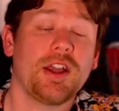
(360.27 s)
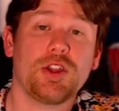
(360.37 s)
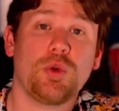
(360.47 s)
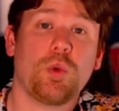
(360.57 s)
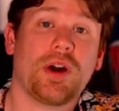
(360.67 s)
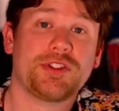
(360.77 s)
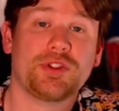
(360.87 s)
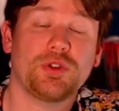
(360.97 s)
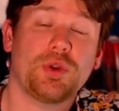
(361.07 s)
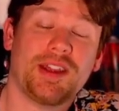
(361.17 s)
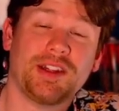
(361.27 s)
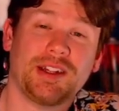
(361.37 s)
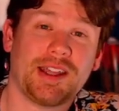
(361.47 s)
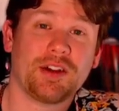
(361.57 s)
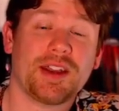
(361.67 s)
You want to, in the
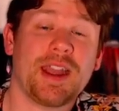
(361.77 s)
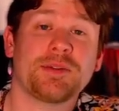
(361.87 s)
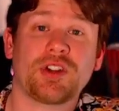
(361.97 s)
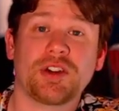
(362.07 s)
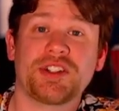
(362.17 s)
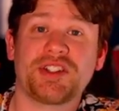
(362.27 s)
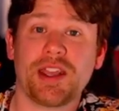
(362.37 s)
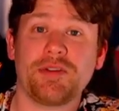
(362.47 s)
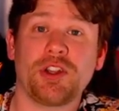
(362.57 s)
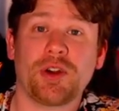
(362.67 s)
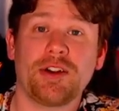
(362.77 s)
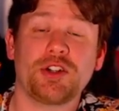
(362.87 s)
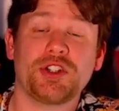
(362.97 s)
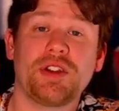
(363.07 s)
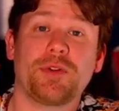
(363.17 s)
later game, start saving your
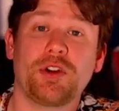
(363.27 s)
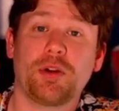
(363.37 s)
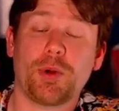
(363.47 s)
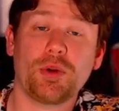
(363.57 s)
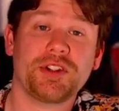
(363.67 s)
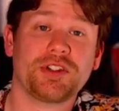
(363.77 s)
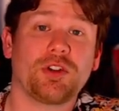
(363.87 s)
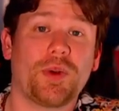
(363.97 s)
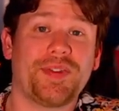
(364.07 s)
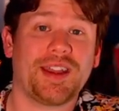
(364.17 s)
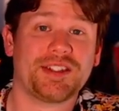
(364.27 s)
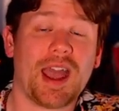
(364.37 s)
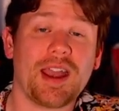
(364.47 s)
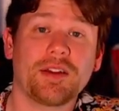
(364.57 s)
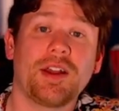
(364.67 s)
energy for your opponent's turn when they
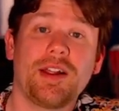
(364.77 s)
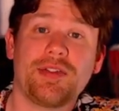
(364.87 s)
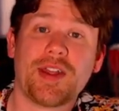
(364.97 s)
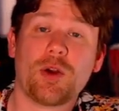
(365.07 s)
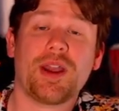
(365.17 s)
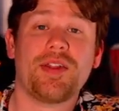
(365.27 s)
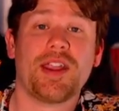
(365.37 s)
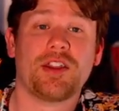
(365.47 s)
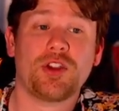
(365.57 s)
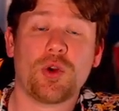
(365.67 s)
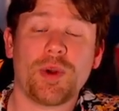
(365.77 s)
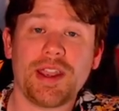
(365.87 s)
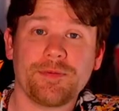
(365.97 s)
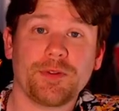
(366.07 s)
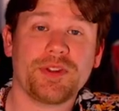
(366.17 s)
attack. That way they can go
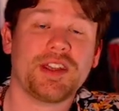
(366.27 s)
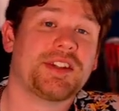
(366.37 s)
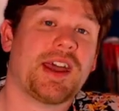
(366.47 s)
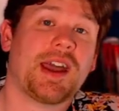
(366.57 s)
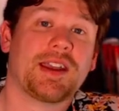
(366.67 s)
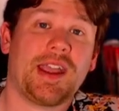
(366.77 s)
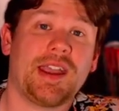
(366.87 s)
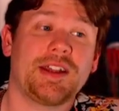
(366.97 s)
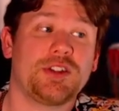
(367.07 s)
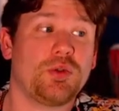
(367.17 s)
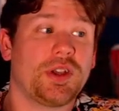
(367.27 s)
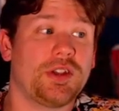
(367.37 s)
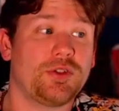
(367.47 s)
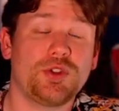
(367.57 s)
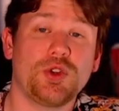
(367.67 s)
in for the attack and you
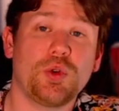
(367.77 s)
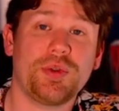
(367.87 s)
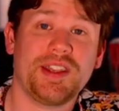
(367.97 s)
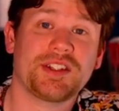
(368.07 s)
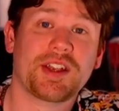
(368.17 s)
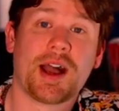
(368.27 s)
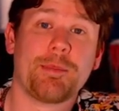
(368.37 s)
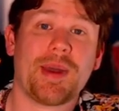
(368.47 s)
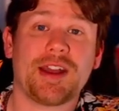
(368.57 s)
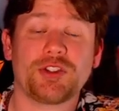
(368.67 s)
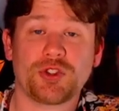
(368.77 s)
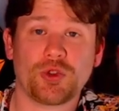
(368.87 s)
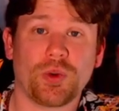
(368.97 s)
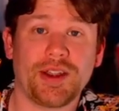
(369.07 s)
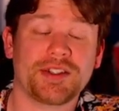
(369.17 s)
can do these combat
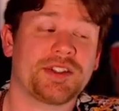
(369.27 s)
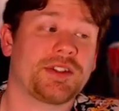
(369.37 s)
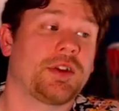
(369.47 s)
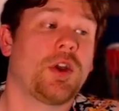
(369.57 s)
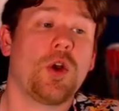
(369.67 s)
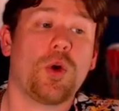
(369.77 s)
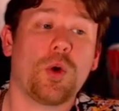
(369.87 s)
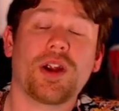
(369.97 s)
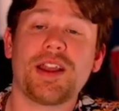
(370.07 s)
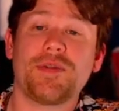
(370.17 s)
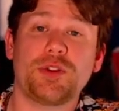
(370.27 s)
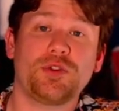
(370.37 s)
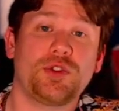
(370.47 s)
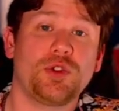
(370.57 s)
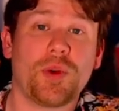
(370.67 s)
tricks. Or if you
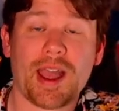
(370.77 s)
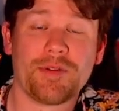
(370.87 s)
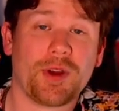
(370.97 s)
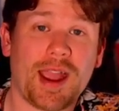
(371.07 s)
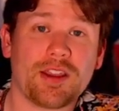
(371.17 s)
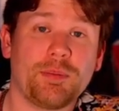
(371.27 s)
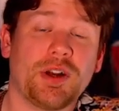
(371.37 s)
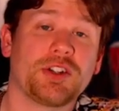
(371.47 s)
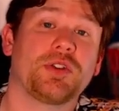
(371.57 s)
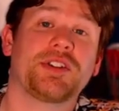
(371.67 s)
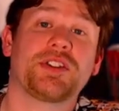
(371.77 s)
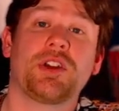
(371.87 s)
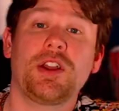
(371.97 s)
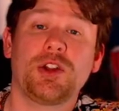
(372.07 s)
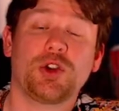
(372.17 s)
do have your acupuncturist,
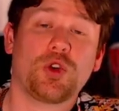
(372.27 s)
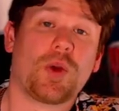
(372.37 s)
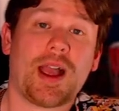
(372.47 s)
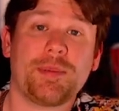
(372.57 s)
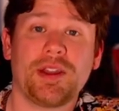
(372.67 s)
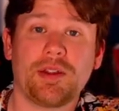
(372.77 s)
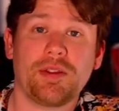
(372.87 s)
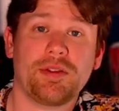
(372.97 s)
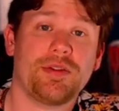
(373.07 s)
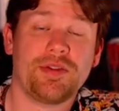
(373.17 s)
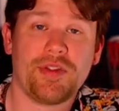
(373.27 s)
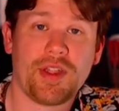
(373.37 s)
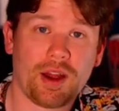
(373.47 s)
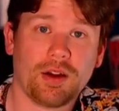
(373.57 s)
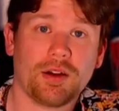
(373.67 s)
grabbing
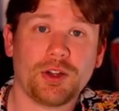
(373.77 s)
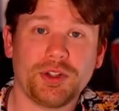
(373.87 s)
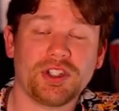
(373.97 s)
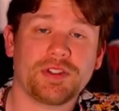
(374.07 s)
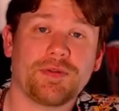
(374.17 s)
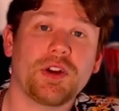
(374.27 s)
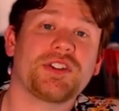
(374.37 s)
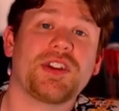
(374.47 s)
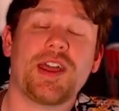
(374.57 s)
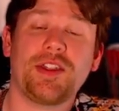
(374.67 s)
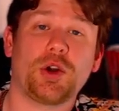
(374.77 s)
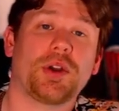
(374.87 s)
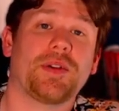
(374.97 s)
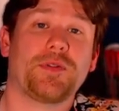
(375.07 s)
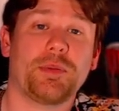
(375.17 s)
their glitches first and then
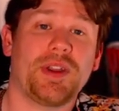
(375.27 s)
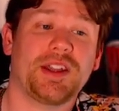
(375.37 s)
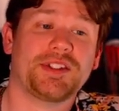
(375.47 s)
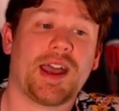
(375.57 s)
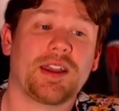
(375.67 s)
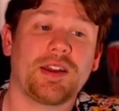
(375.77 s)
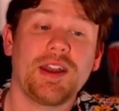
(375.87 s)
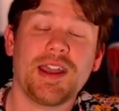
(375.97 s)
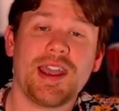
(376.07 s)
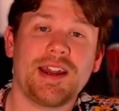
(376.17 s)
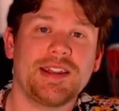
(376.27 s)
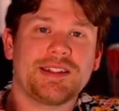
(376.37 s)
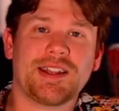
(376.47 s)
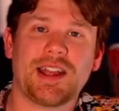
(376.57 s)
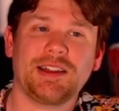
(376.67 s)
going in for the big attack. It
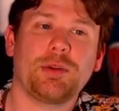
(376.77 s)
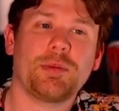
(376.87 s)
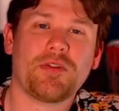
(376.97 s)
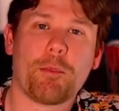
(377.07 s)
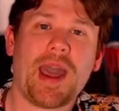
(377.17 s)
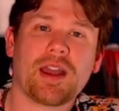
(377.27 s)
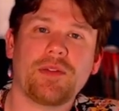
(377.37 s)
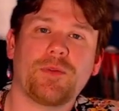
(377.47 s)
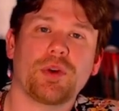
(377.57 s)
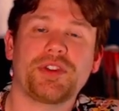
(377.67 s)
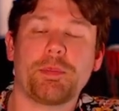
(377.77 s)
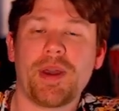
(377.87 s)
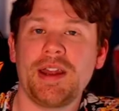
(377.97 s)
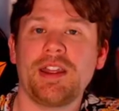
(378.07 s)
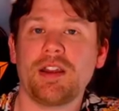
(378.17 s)
is a little bit of a back and forth
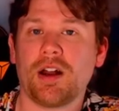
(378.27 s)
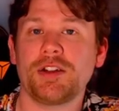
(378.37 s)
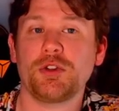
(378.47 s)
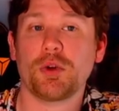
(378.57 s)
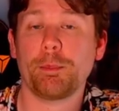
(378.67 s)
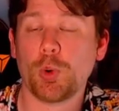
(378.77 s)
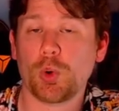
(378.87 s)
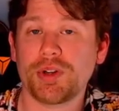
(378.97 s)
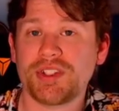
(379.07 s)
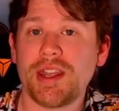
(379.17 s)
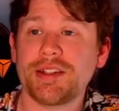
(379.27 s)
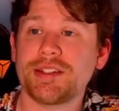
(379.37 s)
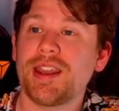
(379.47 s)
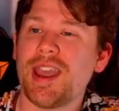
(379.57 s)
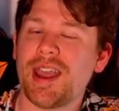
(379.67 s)
depending on your board states.
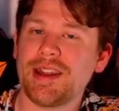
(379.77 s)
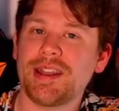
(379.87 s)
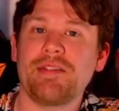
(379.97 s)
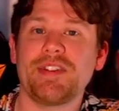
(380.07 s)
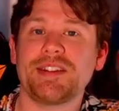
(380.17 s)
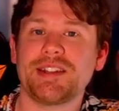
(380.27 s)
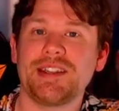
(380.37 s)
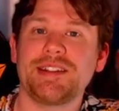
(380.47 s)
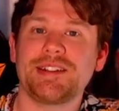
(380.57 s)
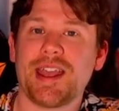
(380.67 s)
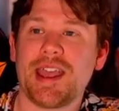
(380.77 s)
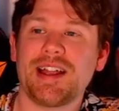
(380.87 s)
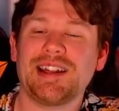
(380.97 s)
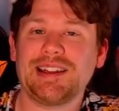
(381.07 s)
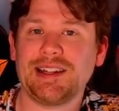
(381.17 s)
And again, this is
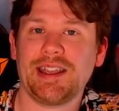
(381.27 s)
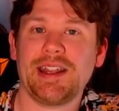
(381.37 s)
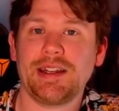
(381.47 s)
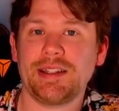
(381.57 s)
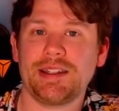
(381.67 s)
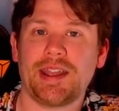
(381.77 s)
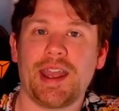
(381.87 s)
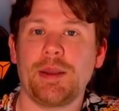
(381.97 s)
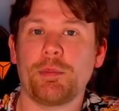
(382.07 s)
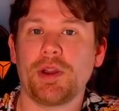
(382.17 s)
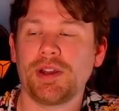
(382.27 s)
a late game